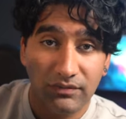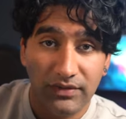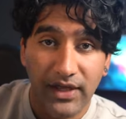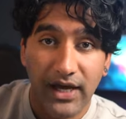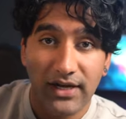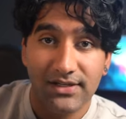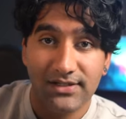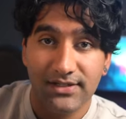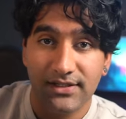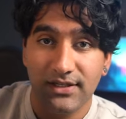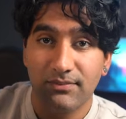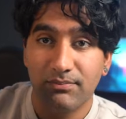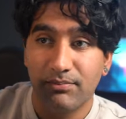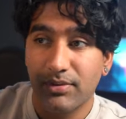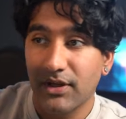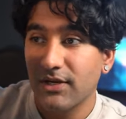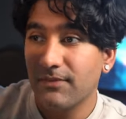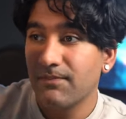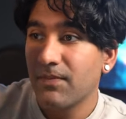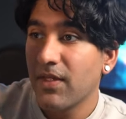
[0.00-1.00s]
if that is it,
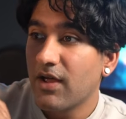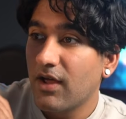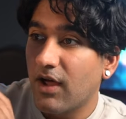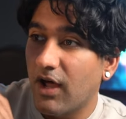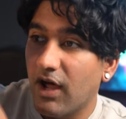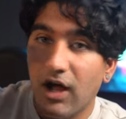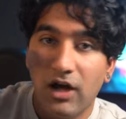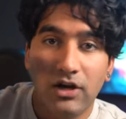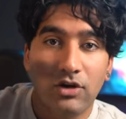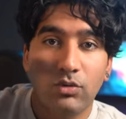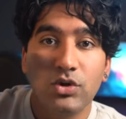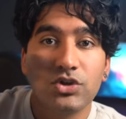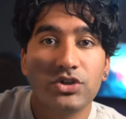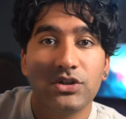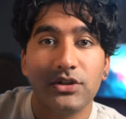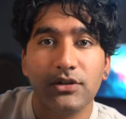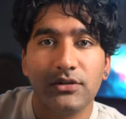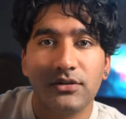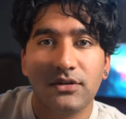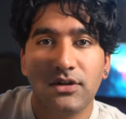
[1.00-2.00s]
but I don't
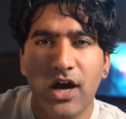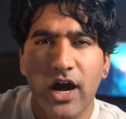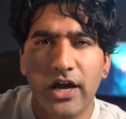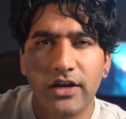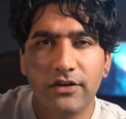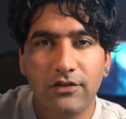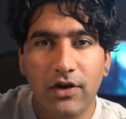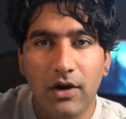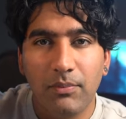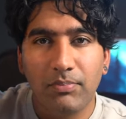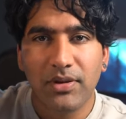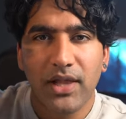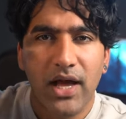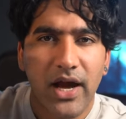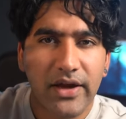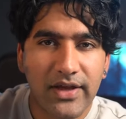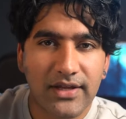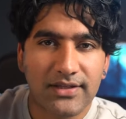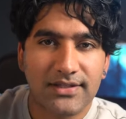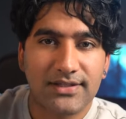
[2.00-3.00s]
want you to kind of
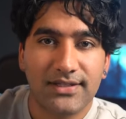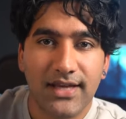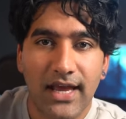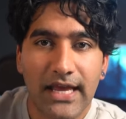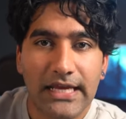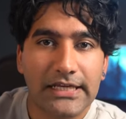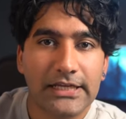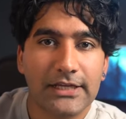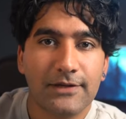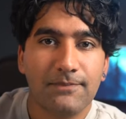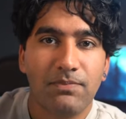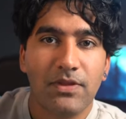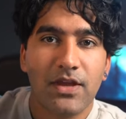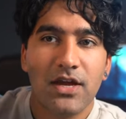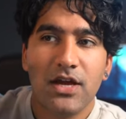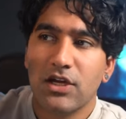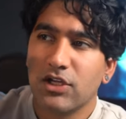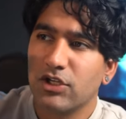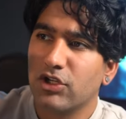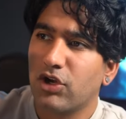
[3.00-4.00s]
apply that same,
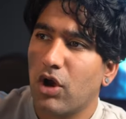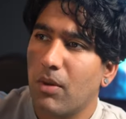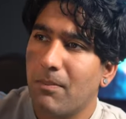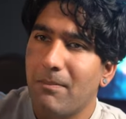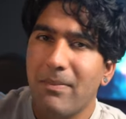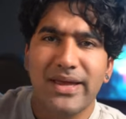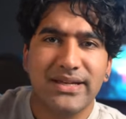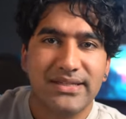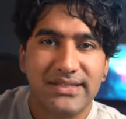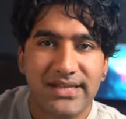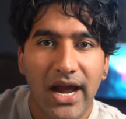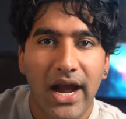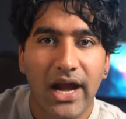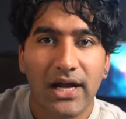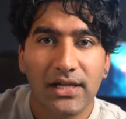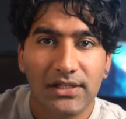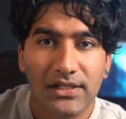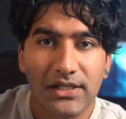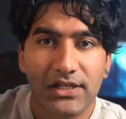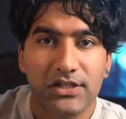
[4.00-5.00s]
you know,
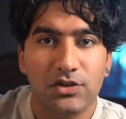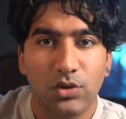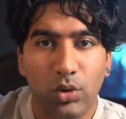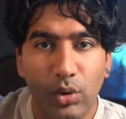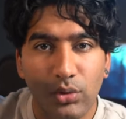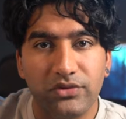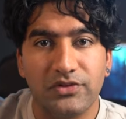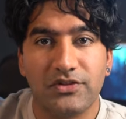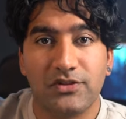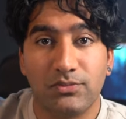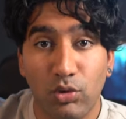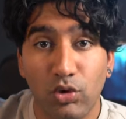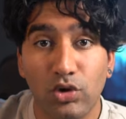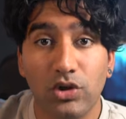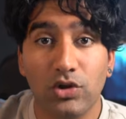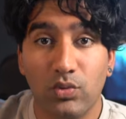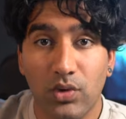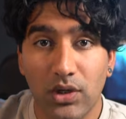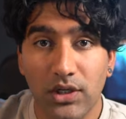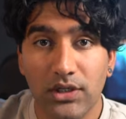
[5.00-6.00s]
mentality to all the
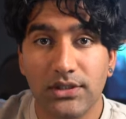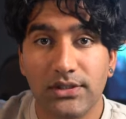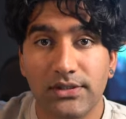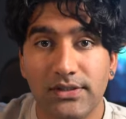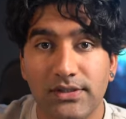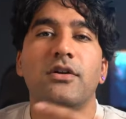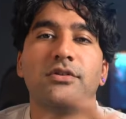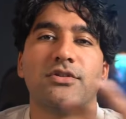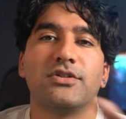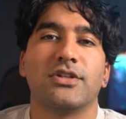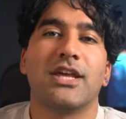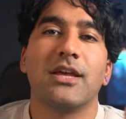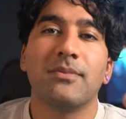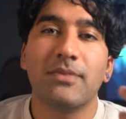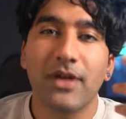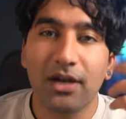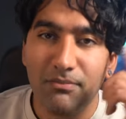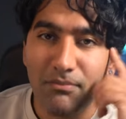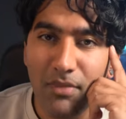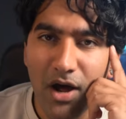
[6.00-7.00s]
smaller ones. So keep
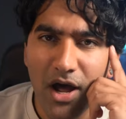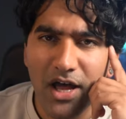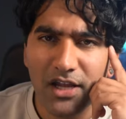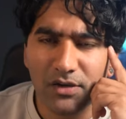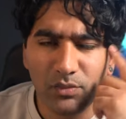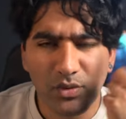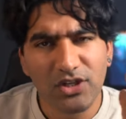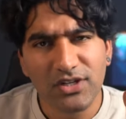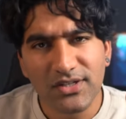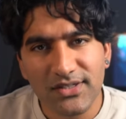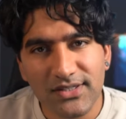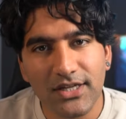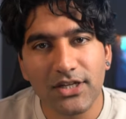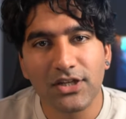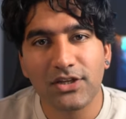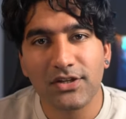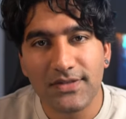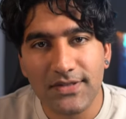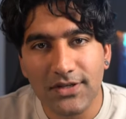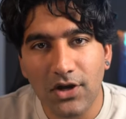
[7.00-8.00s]
that in mind when you're
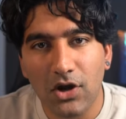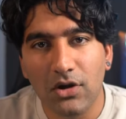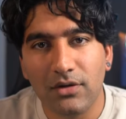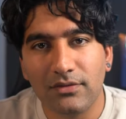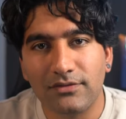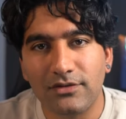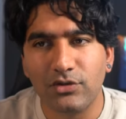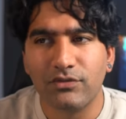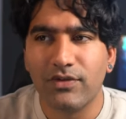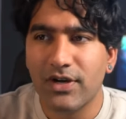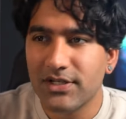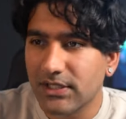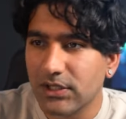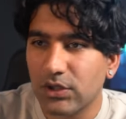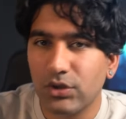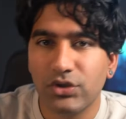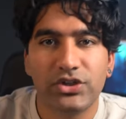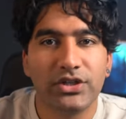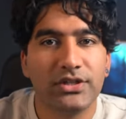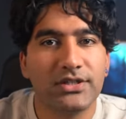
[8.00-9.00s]
setting yourself your
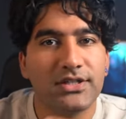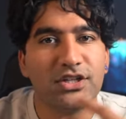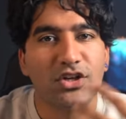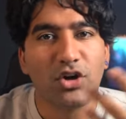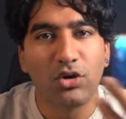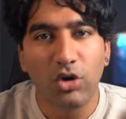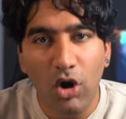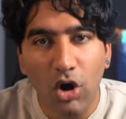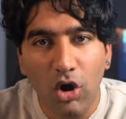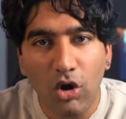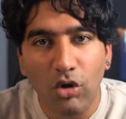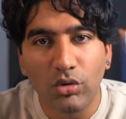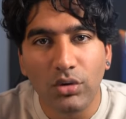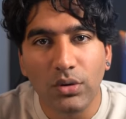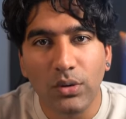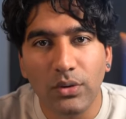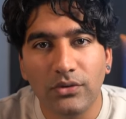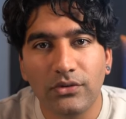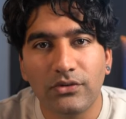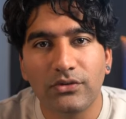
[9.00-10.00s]
resolutions and your
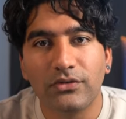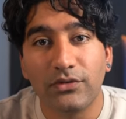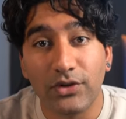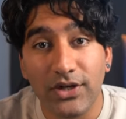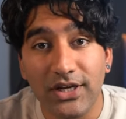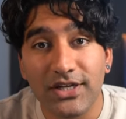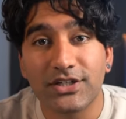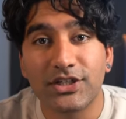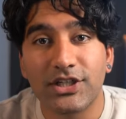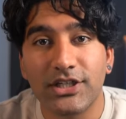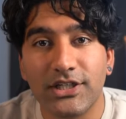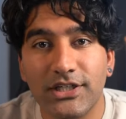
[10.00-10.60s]
goals for next